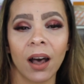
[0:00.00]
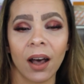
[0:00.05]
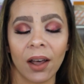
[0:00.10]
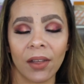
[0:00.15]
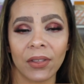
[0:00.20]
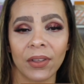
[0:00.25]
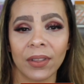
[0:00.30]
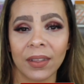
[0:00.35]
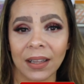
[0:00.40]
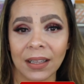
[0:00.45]

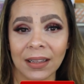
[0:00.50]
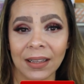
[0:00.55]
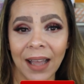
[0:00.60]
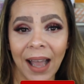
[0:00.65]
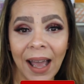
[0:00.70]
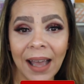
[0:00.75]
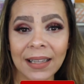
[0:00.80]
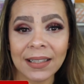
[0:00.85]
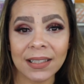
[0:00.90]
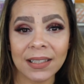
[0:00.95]
Other than
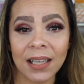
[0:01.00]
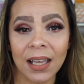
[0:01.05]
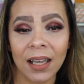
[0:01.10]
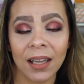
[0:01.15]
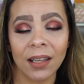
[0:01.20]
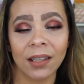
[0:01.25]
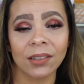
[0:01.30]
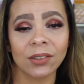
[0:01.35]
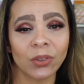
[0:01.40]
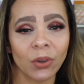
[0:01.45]
that,
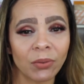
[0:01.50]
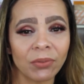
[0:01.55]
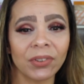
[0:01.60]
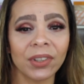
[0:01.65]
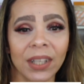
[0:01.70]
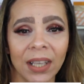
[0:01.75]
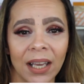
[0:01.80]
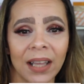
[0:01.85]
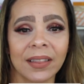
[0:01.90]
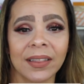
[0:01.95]
don't
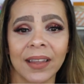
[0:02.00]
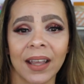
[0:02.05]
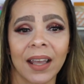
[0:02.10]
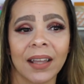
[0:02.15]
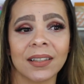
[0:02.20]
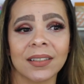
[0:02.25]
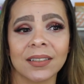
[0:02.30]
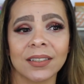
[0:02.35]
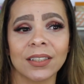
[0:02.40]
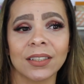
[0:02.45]
forget
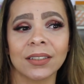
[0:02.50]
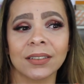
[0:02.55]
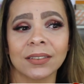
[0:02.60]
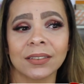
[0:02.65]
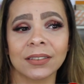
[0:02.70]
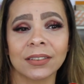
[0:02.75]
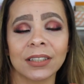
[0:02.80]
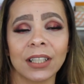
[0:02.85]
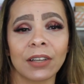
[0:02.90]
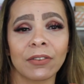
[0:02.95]
that
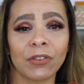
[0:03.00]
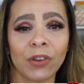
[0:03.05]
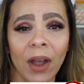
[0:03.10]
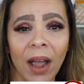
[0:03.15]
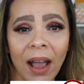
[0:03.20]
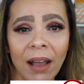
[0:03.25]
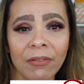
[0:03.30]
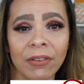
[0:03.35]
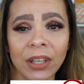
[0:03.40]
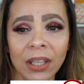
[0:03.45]
if you're
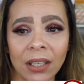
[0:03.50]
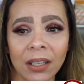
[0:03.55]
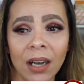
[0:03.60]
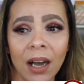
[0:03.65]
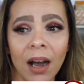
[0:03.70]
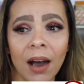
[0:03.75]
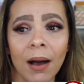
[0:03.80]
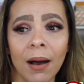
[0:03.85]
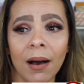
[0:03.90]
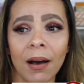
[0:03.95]

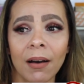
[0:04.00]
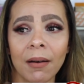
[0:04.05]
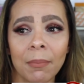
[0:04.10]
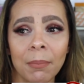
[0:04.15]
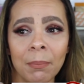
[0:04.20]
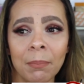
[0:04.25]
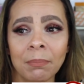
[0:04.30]
having a